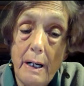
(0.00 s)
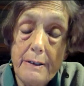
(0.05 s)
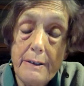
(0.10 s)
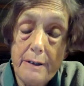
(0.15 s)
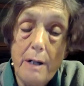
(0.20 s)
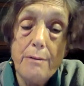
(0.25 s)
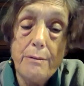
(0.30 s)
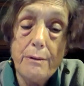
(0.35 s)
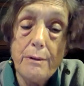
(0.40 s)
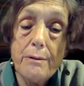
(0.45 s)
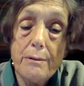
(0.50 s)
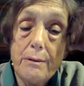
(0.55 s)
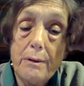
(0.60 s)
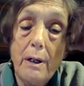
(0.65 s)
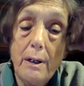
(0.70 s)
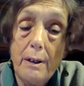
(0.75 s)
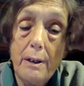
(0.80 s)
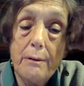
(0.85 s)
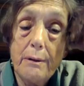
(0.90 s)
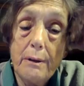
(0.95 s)
don't
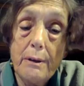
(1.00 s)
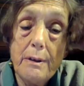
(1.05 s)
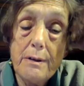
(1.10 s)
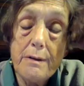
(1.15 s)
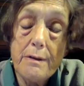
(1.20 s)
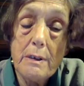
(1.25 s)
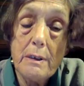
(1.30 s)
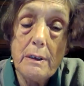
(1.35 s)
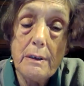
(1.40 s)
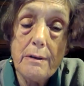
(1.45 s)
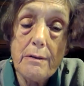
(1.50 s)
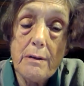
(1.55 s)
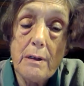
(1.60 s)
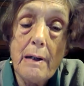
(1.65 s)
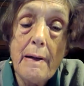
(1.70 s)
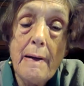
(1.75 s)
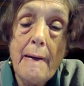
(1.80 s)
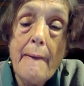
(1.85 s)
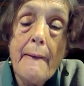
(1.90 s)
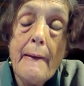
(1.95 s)
know is the
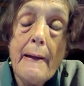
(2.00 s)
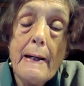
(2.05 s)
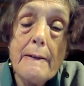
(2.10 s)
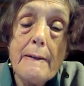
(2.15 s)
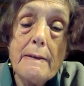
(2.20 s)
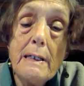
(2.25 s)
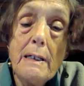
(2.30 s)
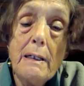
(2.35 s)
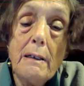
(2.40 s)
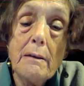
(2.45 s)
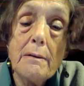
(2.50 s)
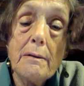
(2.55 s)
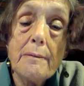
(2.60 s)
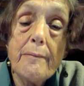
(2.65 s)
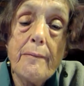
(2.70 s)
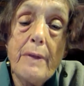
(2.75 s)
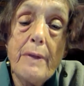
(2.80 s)
answer. I think